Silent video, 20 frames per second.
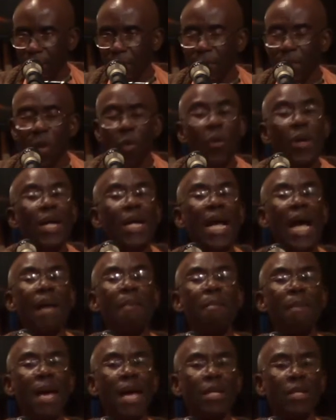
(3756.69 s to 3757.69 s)
We
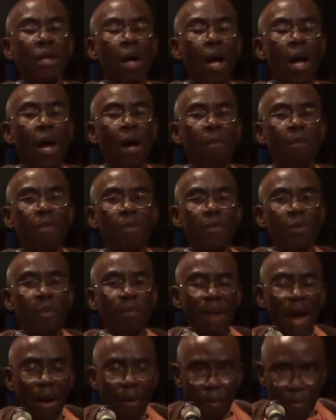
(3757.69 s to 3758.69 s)
can't measure up to
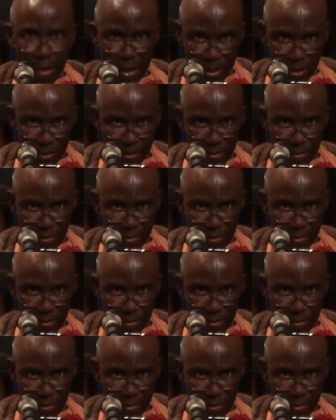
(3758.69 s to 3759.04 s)
Prabhupada.